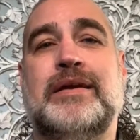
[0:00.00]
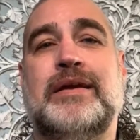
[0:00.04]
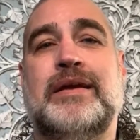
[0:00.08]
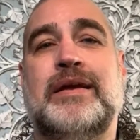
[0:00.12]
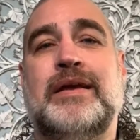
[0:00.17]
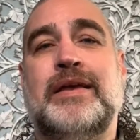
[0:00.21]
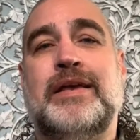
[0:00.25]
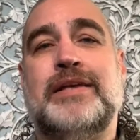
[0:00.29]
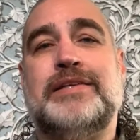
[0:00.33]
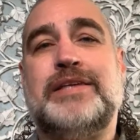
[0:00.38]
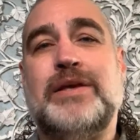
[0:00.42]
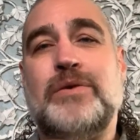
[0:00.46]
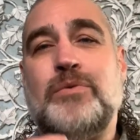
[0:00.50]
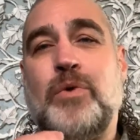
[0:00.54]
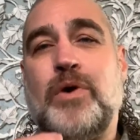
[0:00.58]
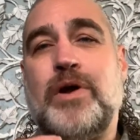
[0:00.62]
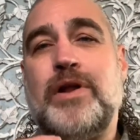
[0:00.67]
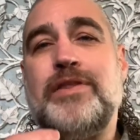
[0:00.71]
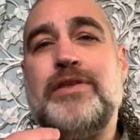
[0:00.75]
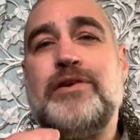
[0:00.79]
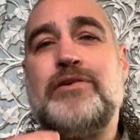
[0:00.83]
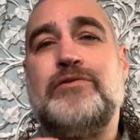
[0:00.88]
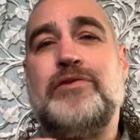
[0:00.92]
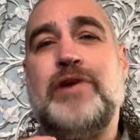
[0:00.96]
You see, one
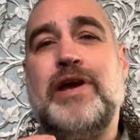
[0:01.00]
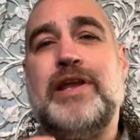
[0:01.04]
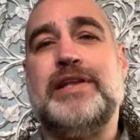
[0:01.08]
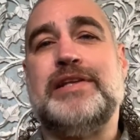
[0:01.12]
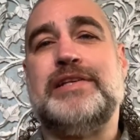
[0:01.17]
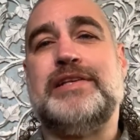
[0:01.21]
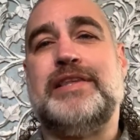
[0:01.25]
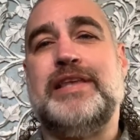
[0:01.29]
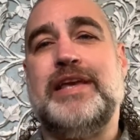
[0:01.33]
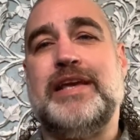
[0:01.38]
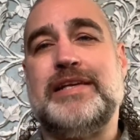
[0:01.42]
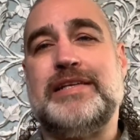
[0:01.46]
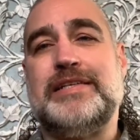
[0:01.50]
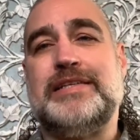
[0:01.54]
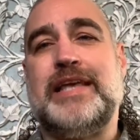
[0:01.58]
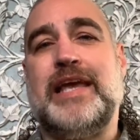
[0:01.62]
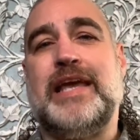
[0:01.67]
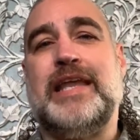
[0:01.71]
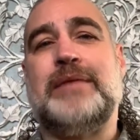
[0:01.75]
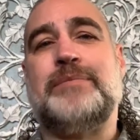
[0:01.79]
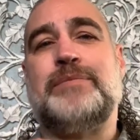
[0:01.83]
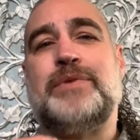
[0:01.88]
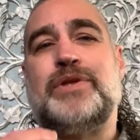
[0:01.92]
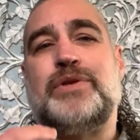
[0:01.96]
of the greatest things
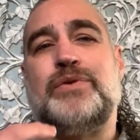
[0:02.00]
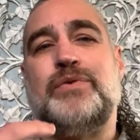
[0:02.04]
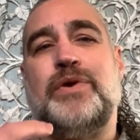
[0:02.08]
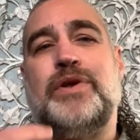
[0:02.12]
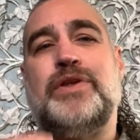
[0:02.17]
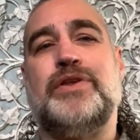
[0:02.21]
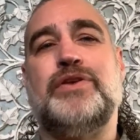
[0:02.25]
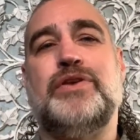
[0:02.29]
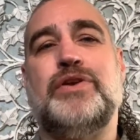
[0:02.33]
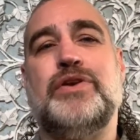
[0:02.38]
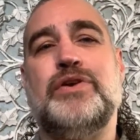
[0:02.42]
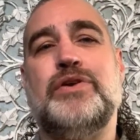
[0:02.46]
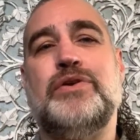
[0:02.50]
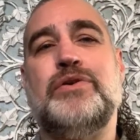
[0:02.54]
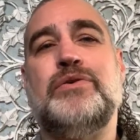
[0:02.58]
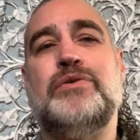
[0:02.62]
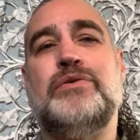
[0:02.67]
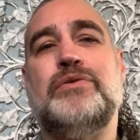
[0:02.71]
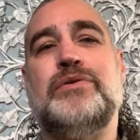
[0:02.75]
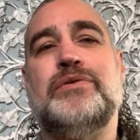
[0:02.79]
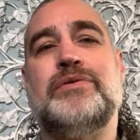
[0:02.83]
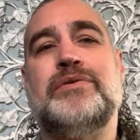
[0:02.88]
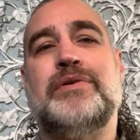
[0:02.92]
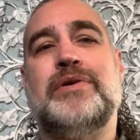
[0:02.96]
standing between
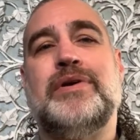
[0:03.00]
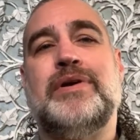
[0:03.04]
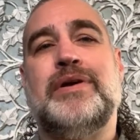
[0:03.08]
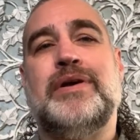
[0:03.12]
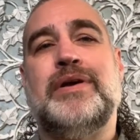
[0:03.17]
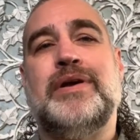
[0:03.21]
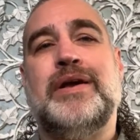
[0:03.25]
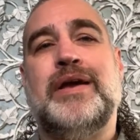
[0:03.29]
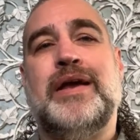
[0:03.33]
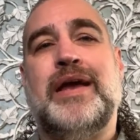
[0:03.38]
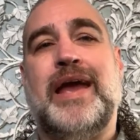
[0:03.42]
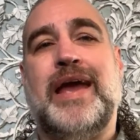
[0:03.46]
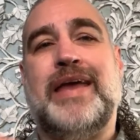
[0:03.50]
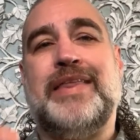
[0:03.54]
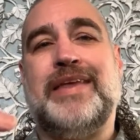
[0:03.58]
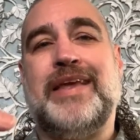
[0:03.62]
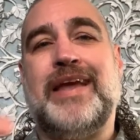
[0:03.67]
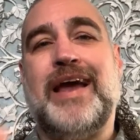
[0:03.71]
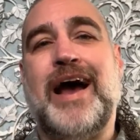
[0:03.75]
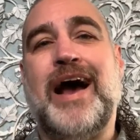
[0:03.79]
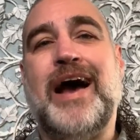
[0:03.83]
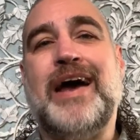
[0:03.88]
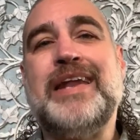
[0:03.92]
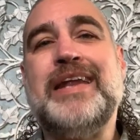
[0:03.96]
you and
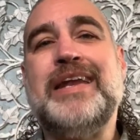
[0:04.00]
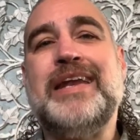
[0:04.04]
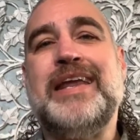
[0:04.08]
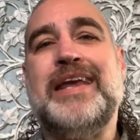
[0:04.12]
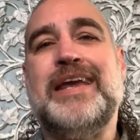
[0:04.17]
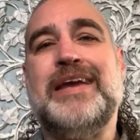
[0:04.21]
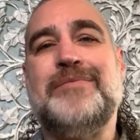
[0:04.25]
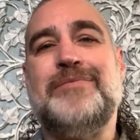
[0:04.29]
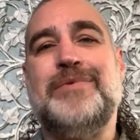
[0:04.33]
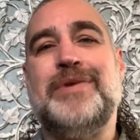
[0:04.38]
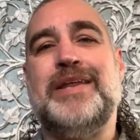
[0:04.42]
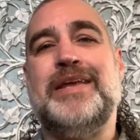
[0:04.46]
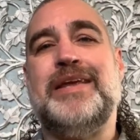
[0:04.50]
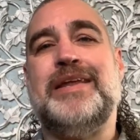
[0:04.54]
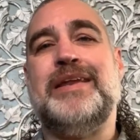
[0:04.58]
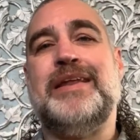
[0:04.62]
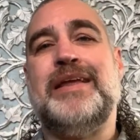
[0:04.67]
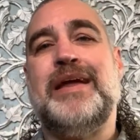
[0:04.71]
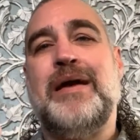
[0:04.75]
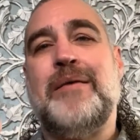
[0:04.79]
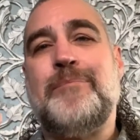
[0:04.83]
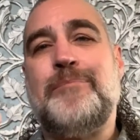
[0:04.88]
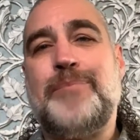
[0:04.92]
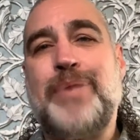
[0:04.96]
the uninhibited,
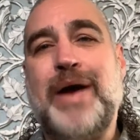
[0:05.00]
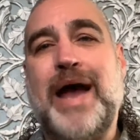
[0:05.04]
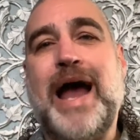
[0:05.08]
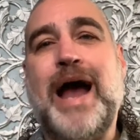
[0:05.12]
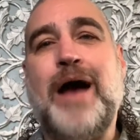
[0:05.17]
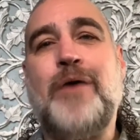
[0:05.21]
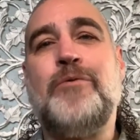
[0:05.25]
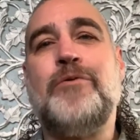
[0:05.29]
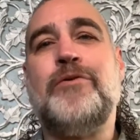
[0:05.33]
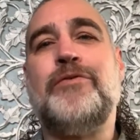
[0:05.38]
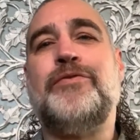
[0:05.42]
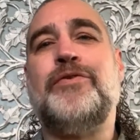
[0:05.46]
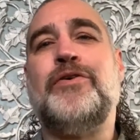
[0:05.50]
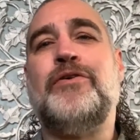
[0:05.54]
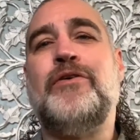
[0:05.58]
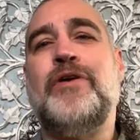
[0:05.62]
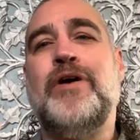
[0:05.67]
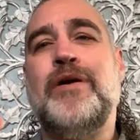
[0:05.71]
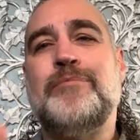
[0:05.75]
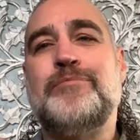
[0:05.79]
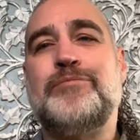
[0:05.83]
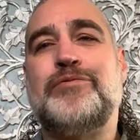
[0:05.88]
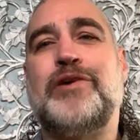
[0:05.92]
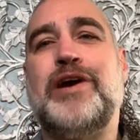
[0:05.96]

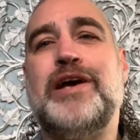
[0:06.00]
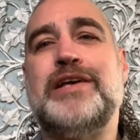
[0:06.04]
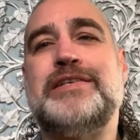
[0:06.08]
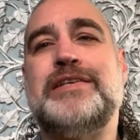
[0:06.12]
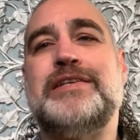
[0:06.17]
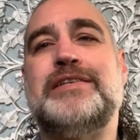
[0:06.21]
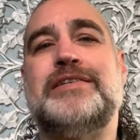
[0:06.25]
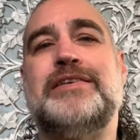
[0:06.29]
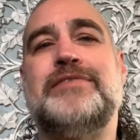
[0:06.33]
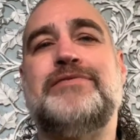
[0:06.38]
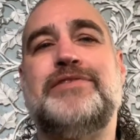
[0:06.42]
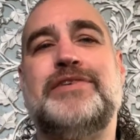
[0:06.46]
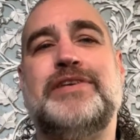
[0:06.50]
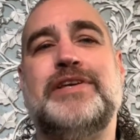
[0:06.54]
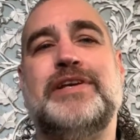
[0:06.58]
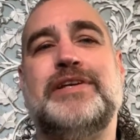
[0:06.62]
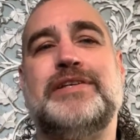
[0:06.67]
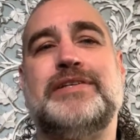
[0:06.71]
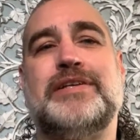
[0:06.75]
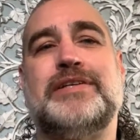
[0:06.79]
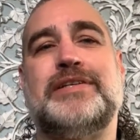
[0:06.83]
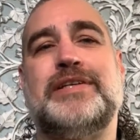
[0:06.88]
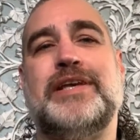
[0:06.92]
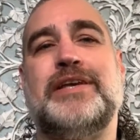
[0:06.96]
powerful presence of
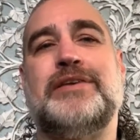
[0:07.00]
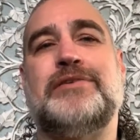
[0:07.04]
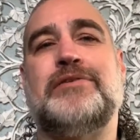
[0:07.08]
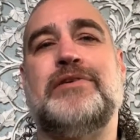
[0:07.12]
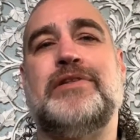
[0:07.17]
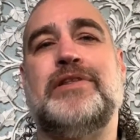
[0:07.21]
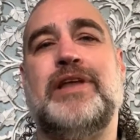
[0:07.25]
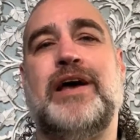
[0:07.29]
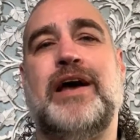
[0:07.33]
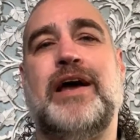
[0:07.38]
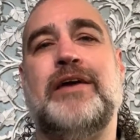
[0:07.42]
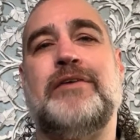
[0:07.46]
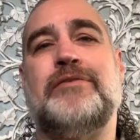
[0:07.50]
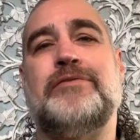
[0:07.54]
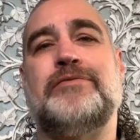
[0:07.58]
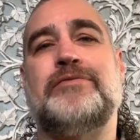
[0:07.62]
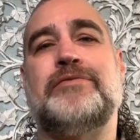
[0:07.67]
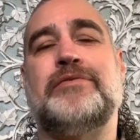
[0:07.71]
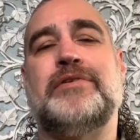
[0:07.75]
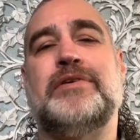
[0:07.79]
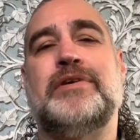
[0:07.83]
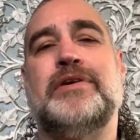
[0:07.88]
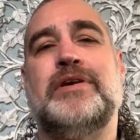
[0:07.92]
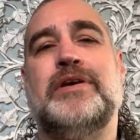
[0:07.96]
Jesus in your life
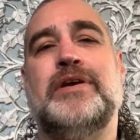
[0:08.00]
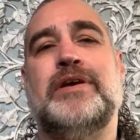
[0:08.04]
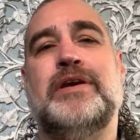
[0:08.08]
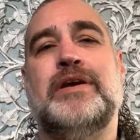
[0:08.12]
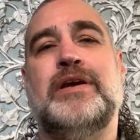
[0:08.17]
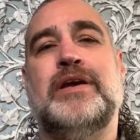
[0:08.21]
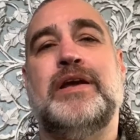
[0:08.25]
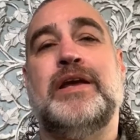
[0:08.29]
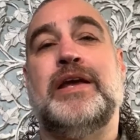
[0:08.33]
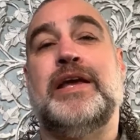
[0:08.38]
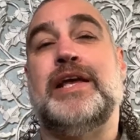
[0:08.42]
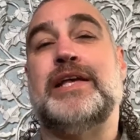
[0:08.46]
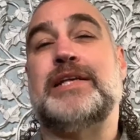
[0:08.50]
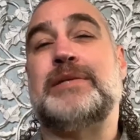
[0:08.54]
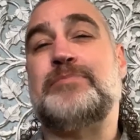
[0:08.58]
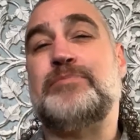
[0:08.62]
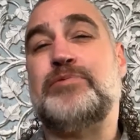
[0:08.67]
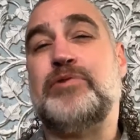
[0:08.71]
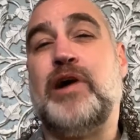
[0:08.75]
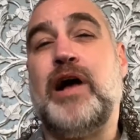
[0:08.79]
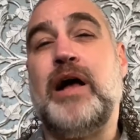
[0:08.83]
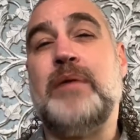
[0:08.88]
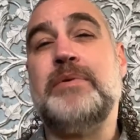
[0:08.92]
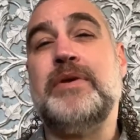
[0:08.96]
is
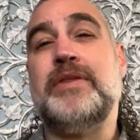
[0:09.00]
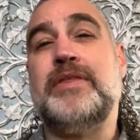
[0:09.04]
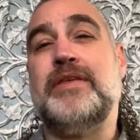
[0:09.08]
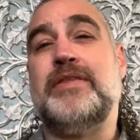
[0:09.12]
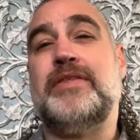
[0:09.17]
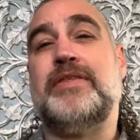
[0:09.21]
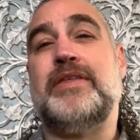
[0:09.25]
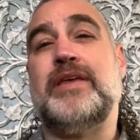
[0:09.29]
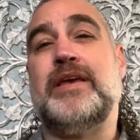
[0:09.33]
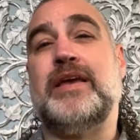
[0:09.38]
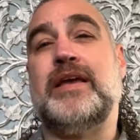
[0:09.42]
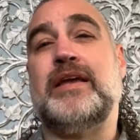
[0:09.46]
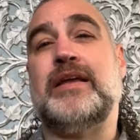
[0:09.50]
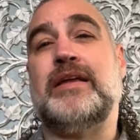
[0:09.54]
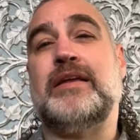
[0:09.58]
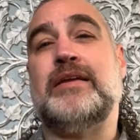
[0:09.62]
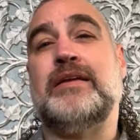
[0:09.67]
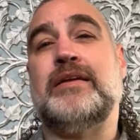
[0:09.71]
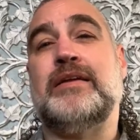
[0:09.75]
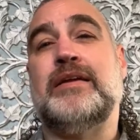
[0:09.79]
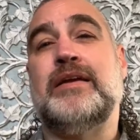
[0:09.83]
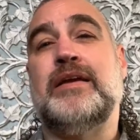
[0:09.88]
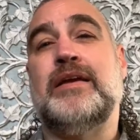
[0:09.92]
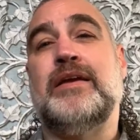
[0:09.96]
probably the
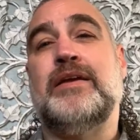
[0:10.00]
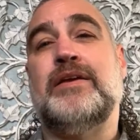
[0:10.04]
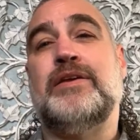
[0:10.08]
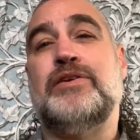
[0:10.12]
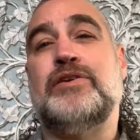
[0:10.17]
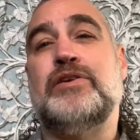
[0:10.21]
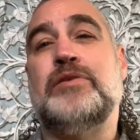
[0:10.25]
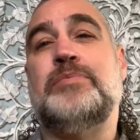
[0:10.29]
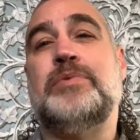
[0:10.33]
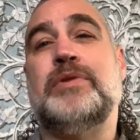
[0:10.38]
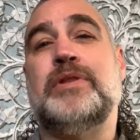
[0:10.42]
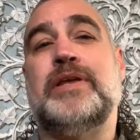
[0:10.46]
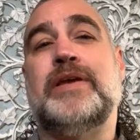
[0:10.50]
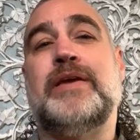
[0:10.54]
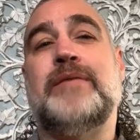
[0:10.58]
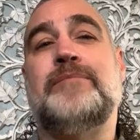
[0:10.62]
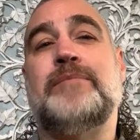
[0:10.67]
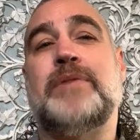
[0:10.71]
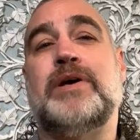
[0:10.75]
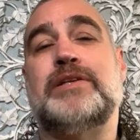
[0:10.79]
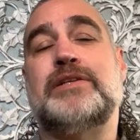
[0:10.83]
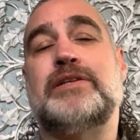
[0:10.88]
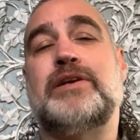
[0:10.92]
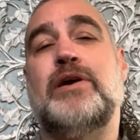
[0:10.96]
thing you believe
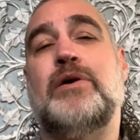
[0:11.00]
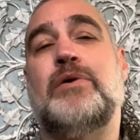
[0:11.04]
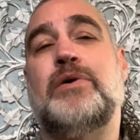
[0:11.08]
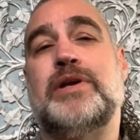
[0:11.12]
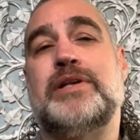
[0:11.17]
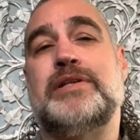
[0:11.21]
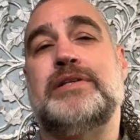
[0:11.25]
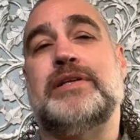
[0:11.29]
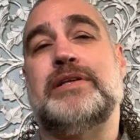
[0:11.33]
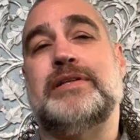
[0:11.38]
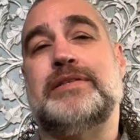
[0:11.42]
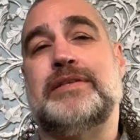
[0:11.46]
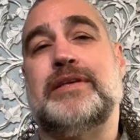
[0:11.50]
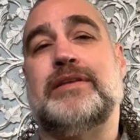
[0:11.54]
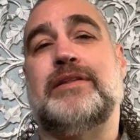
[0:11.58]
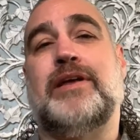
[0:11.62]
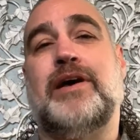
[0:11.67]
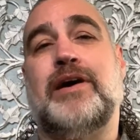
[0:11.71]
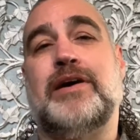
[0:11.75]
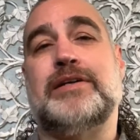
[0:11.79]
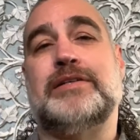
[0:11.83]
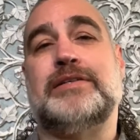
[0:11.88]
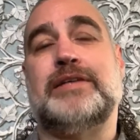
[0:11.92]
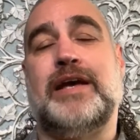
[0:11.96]
must coexist
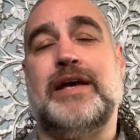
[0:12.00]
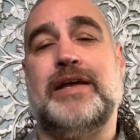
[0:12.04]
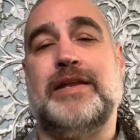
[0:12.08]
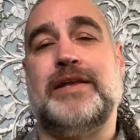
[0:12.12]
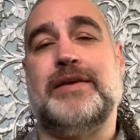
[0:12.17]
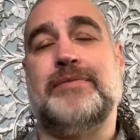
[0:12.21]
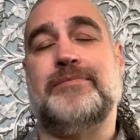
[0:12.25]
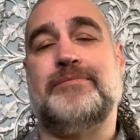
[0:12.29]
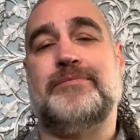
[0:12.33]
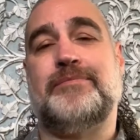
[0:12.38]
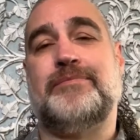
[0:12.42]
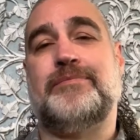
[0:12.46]
alongside him.